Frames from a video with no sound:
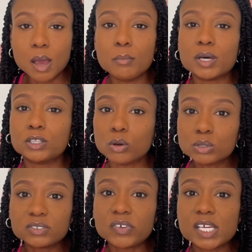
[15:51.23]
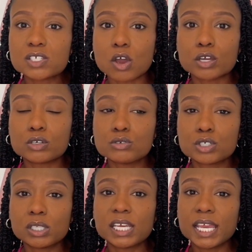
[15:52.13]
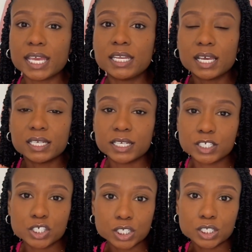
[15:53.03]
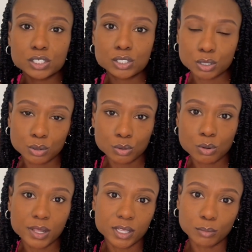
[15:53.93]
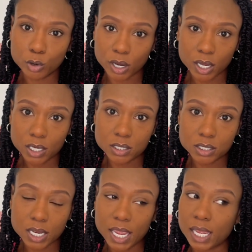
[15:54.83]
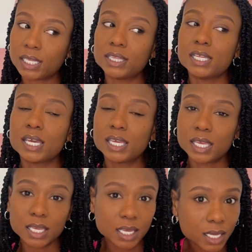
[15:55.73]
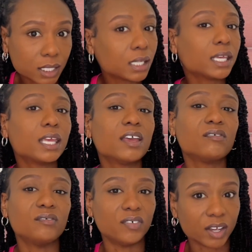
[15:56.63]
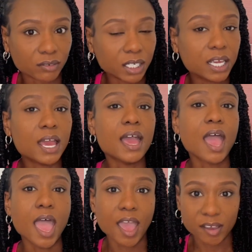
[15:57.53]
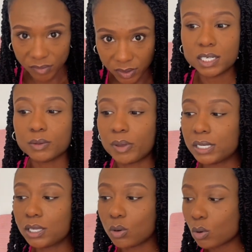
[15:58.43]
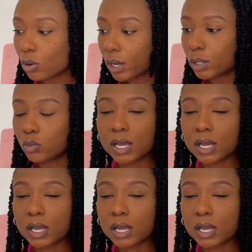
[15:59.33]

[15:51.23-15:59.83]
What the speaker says: But those fees are usually in addition to the mortgage, and they can get very hefty depending on what